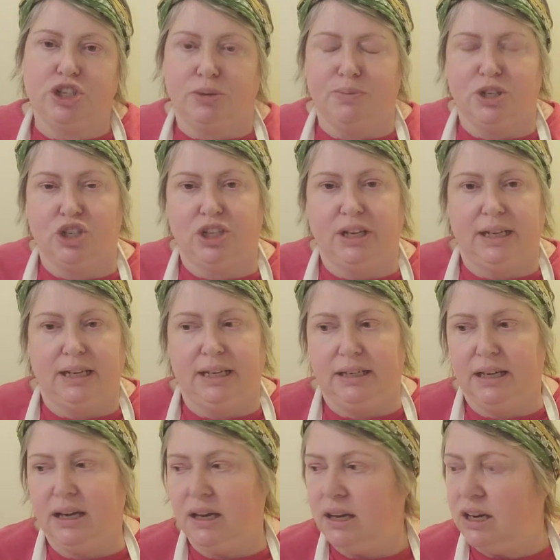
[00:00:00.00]
machine
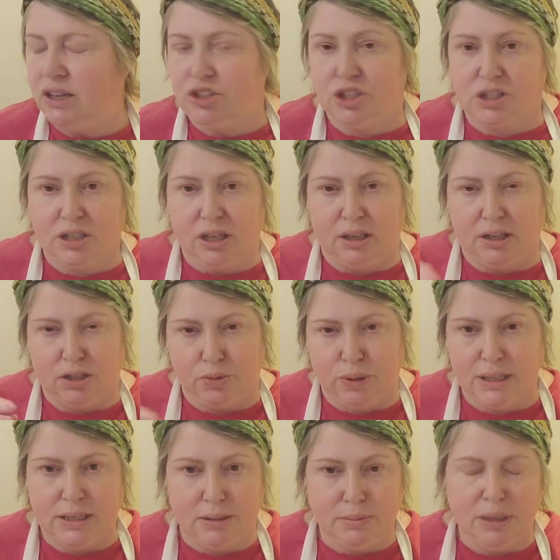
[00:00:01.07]
just on a 20
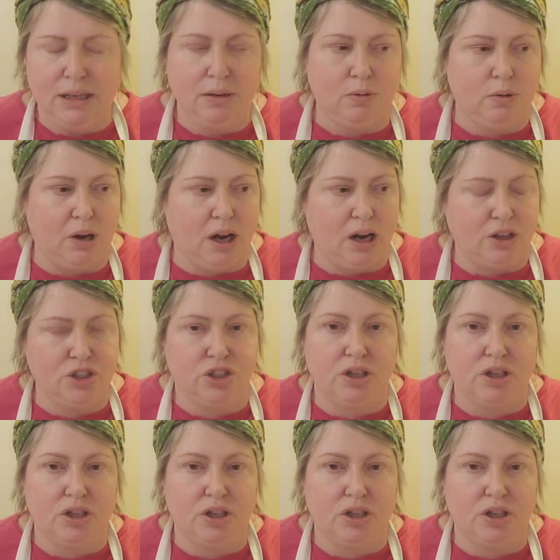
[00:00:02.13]
minute wash